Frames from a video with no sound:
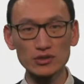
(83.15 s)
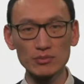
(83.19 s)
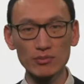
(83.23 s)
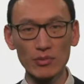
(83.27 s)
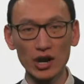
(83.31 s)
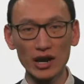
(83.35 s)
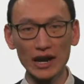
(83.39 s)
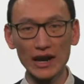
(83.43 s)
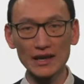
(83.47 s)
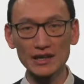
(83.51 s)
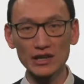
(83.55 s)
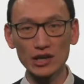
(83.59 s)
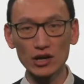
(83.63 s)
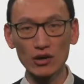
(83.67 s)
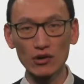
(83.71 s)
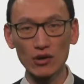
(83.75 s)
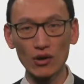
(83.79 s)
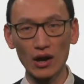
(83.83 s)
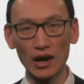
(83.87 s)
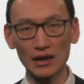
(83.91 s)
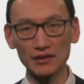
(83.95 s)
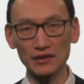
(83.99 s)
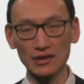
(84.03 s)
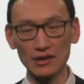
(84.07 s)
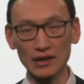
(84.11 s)
mechanical
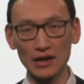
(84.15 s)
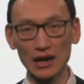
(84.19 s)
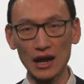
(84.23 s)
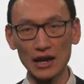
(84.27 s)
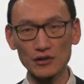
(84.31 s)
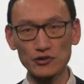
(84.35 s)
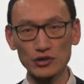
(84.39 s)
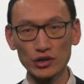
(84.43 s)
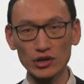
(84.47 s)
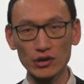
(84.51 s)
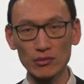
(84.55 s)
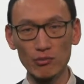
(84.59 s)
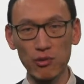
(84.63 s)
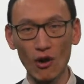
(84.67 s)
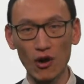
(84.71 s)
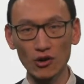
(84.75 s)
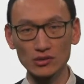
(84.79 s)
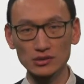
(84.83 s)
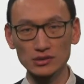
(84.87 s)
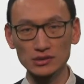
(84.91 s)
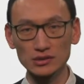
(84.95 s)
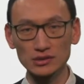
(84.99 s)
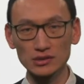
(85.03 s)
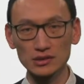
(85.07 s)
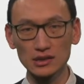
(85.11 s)
and electrical
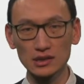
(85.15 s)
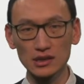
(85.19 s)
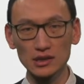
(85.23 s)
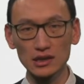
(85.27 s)
ports.